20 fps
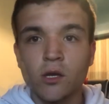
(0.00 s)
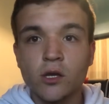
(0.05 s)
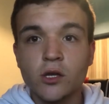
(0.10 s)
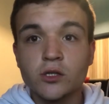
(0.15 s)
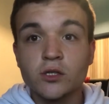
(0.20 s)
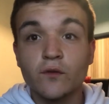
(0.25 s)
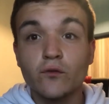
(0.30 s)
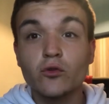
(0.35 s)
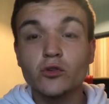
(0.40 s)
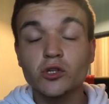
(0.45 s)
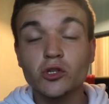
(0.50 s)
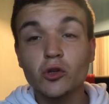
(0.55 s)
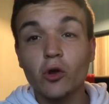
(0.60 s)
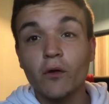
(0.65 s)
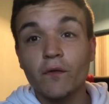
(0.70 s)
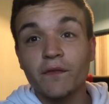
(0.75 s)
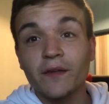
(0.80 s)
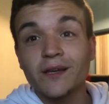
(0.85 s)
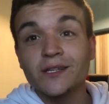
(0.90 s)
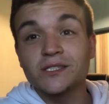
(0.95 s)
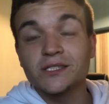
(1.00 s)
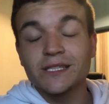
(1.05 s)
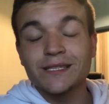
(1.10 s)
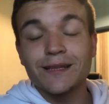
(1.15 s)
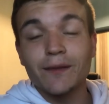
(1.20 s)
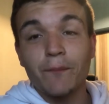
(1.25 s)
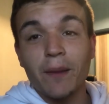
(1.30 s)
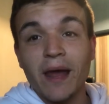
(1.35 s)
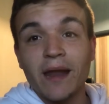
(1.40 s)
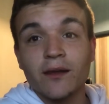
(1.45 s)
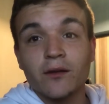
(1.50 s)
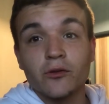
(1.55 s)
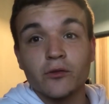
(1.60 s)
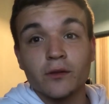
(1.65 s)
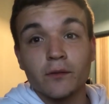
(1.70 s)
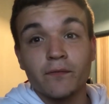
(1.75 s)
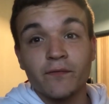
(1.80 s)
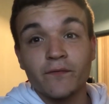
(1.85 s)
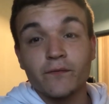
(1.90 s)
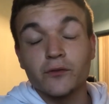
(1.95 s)
So of course, a lot of things depend on
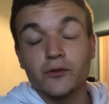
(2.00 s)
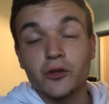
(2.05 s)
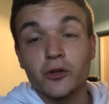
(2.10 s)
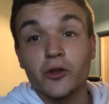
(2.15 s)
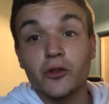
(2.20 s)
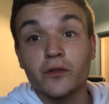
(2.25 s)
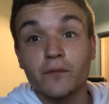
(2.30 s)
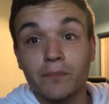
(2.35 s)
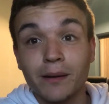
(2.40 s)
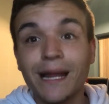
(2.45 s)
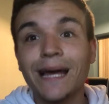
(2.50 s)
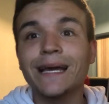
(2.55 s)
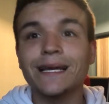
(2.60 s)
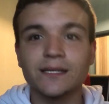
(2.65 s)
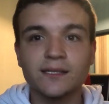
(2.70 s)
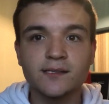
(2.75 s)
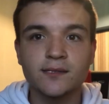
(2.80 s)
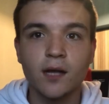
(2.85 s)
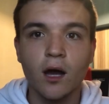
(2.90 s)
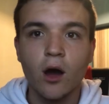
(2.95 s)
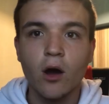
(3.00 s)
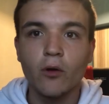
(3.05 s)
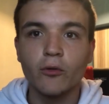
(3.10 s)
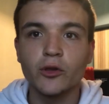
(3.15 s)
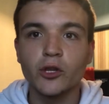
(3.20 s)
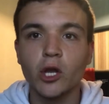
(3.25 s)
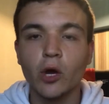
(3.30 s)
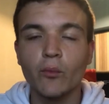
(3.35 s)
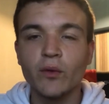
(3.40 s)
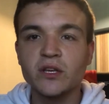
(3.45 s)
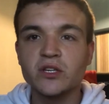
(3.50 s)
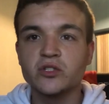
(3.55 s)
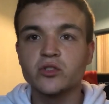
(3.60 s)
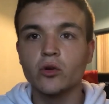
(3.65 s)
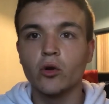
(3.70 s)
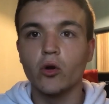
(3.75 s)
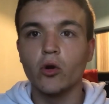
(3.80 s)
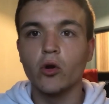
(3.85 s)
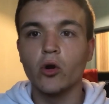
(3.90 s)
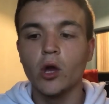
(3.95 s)
the, you know, the playing style. You know, we
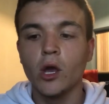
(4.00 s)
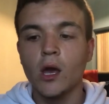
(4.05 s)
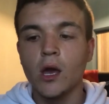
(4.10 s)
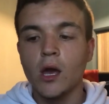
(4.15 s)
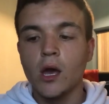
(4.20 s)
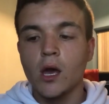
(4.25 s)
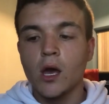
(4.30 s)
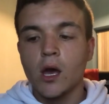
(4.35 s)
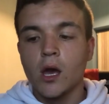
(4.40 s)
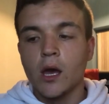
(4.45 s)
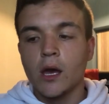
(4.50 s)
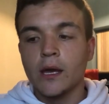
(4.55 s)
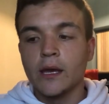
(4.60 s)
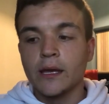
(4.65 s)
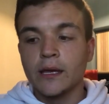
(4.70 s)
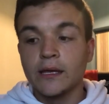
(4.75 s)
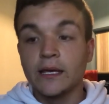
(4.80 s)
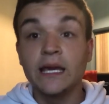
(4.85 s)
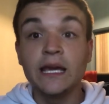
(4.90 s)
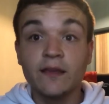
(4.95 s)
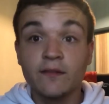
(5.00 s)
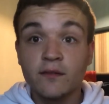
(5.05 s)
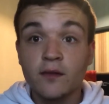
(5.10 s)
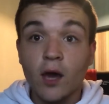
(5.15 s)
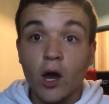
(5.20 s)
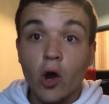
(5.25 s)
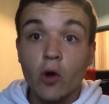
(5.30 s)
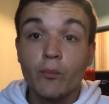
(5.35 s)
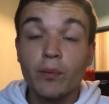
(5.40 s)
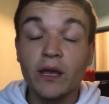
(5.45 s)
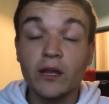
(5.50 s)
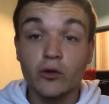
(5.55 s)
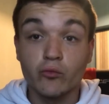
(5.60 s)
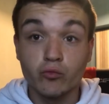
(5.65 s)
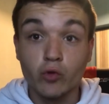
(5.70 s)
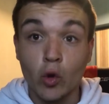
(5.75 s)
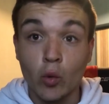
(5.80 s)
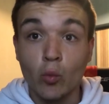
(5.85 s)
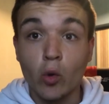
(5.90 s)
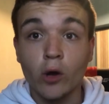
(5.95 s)
saw Keith Cole being a
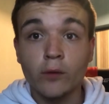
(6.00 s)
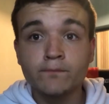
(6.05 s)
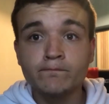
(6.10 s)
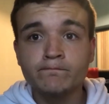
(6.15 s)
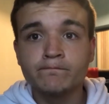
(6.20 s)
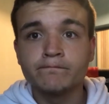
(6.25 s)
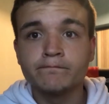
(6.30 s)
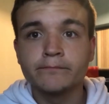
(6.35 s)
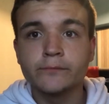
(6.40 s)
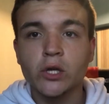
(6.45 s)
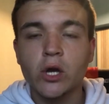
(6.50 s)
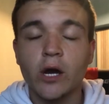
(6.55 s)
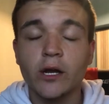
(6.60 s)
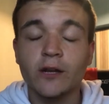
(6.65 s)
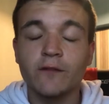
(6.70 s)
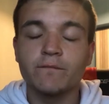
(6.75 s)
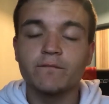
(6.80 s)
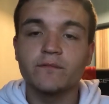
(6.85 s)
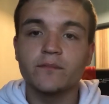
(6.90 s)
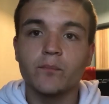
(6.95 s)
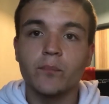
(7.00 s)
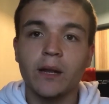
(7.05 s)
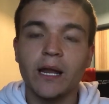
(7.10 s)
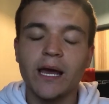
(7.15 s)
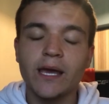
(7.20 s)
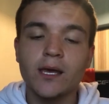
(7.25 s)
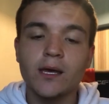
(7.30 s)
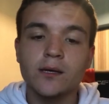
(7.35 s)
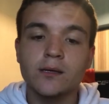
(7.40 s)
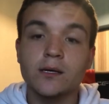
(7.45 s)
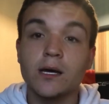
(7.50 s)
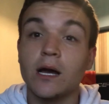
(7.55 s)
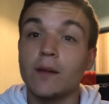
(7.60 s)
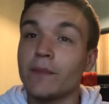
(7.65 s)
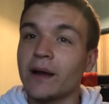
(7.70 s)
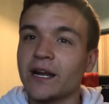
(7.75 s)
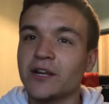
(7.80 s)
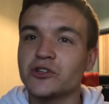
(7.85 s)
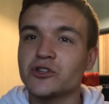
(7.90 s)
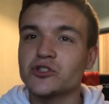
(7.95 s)
route one kind of player,
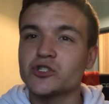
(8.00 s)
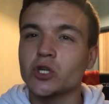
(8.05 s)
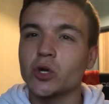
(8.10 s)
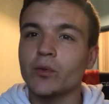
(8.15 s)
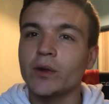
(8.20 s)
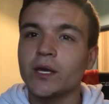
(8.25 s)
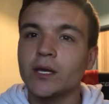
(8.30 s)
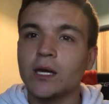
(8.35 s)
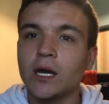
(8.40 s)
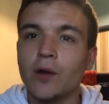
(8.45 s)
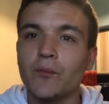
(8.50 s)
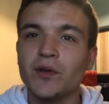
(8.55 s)
manager, sorry.